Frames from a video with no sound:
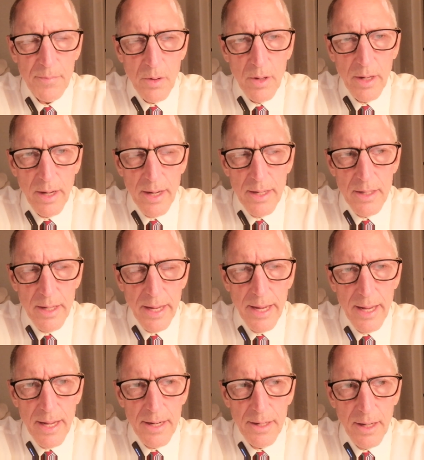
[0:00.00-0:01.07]
Okay,
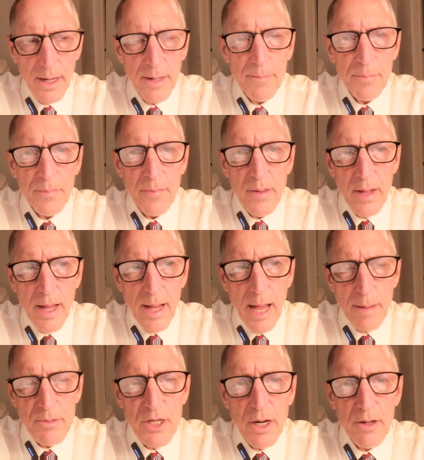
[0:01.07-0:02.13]
and
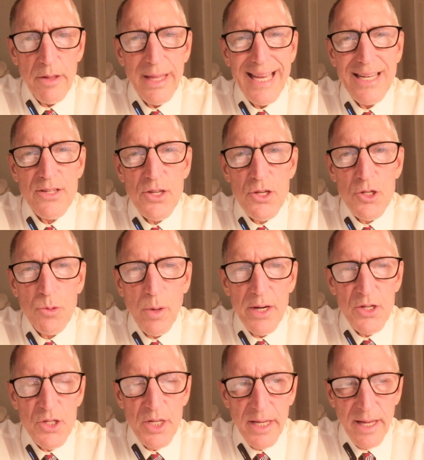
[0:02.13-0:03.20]
I'm telling you, the easiest
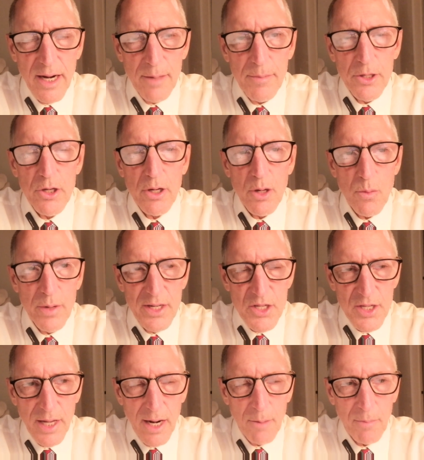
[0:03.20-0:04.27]
ways to get them, you can
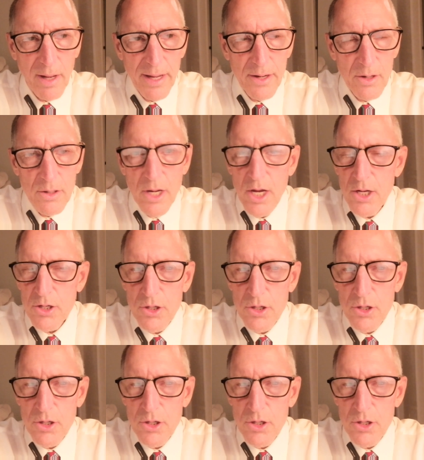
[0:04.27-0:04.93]
resell them later,